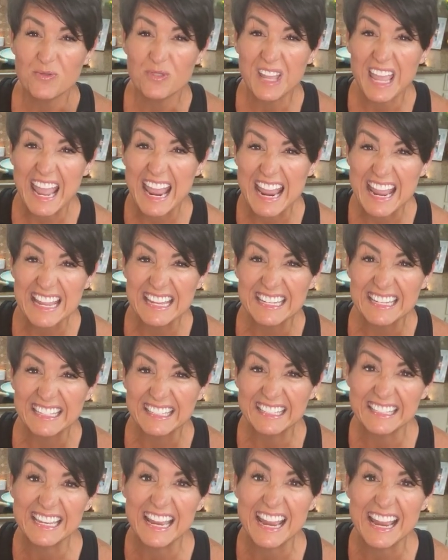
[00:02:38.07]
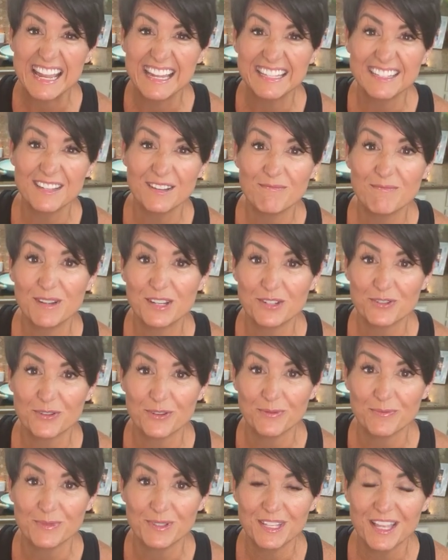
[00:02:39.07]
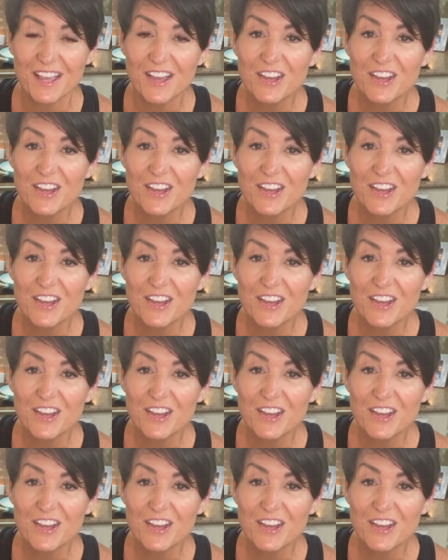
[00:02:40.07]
can't stand mushrooms.